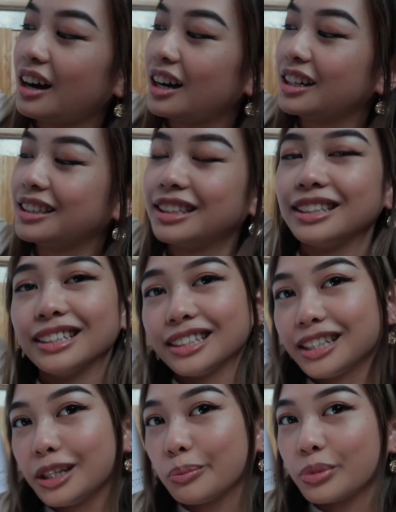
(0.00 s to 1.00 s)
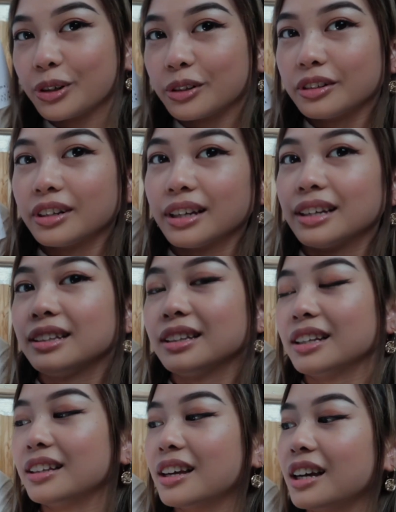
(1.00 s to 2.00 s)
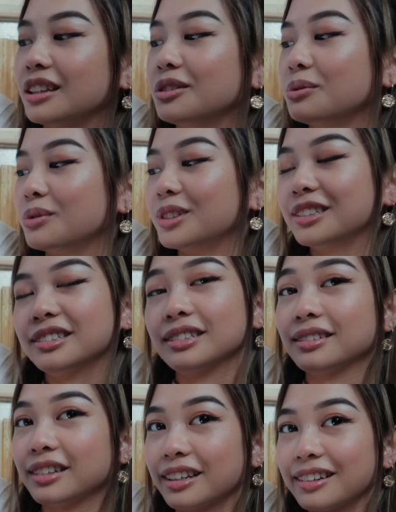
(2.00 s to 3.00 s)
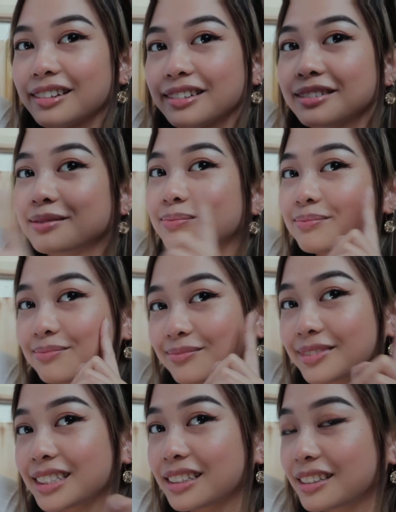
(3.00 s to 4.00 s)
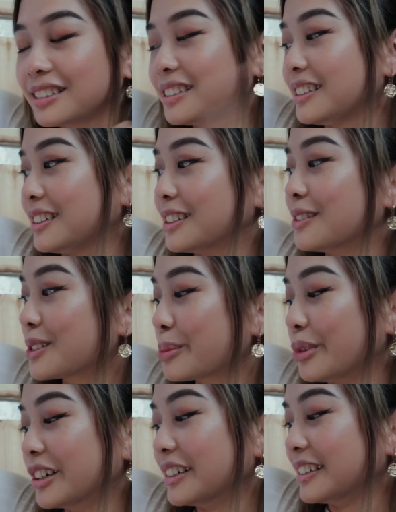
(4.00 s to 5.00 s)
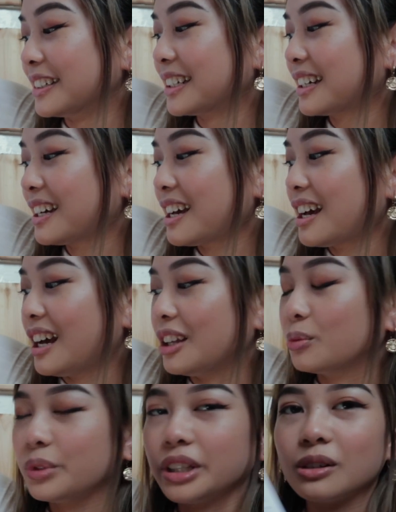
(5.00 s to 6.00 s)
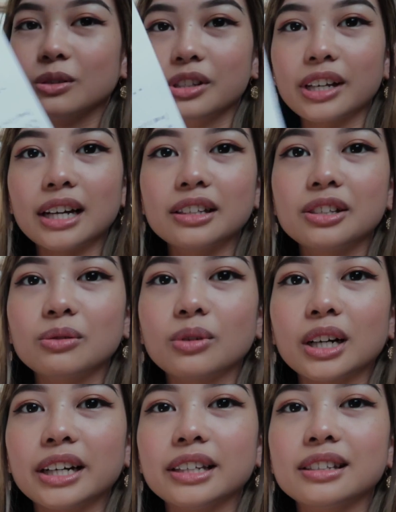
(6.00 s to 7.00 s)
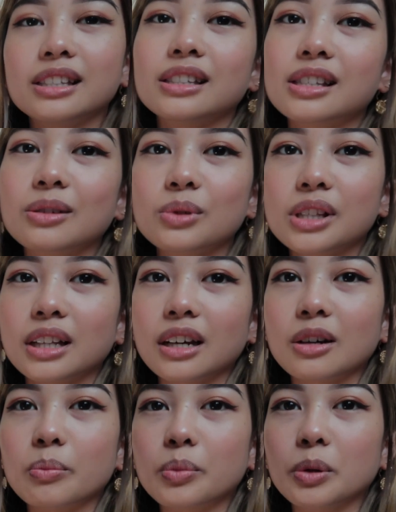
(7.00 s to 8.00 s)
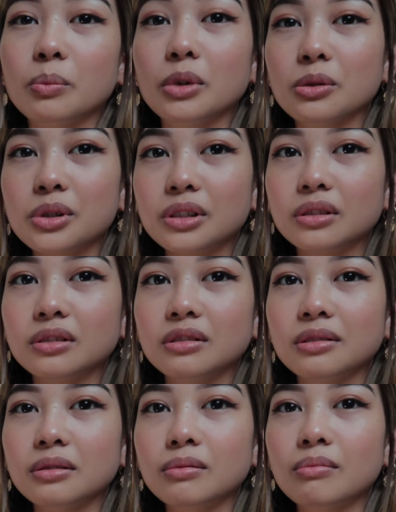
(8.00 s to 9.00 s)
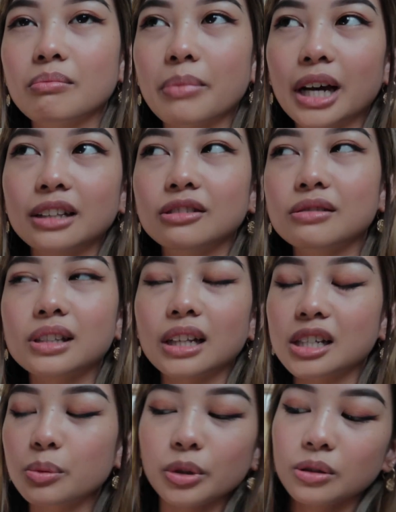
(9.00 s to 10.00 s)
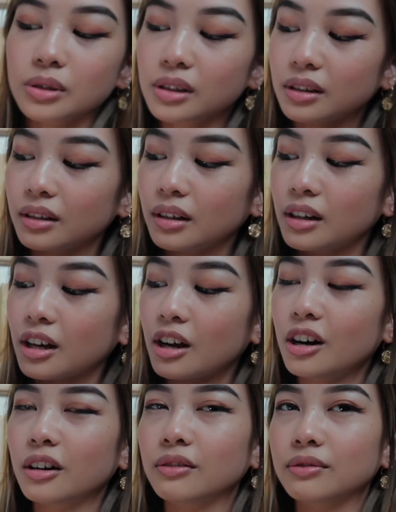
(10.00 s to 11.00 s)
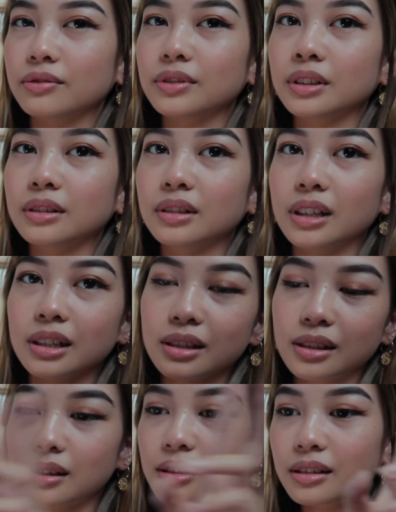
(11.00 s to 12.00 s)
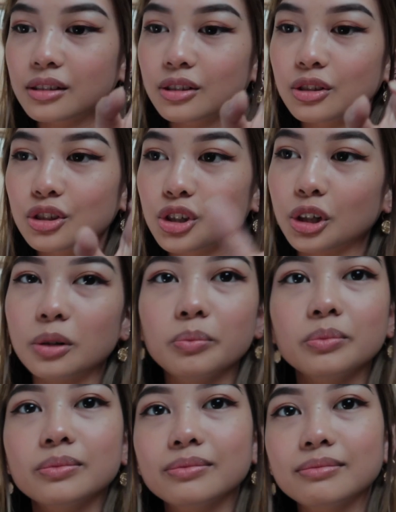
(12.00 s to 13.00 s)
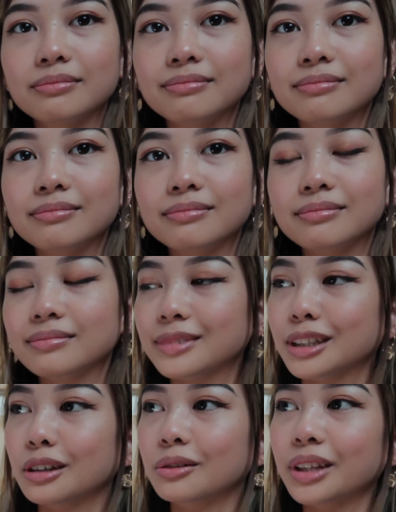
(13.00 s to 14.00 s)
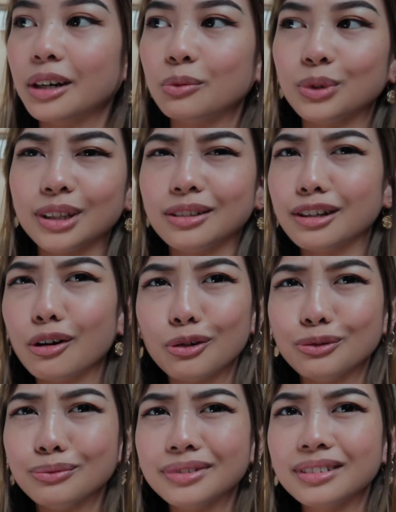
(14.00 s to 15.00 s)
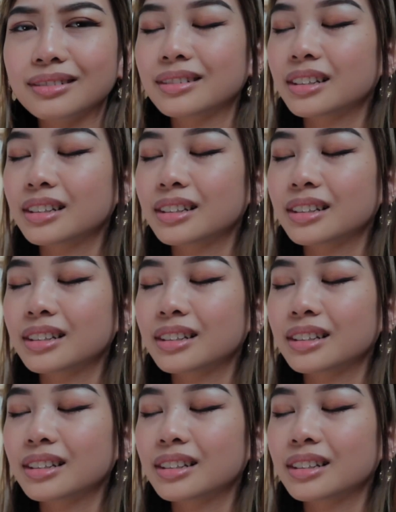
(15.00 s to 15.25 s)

I did a teapot and then had the words in there. You know, smart. And we also had to write, since it was like a promotional banner slash poster of this shop, you know, that we own,